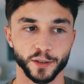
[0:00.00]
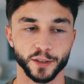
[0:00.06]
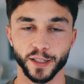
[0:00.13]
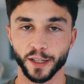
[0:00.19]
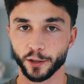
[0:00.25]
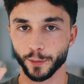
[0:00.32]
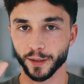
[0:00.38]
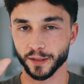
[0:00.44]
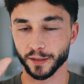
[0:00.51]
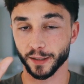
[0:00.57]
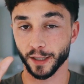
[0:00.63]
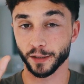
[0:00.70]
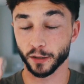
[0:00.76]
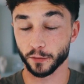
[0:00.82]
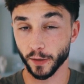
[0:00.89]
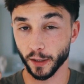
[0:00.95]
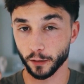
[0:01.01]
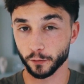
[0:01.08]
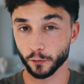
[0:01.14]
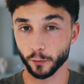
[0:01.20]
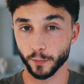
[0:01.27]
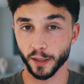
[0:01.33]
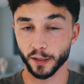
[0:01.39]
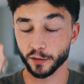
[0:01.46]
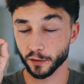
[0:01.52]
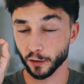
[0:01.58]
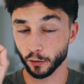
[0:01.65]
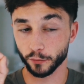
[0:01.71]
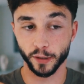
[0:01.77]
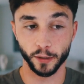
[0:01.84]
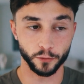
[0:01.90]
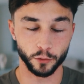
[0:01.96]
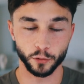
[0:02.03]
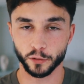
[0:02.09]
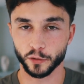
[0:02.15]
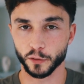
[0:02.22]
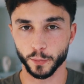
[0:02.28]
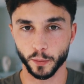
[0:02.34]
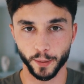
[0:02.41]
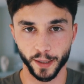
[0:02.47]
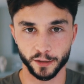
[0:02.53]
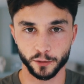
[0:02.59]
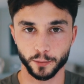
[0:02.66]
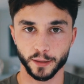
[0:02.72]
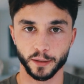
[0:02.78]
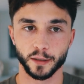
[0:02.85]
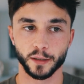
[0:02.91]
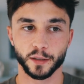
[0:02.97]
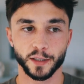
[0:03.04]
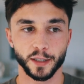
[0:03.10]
And so, now that you understand this value formula, just hold that thought because we'll be back to it in a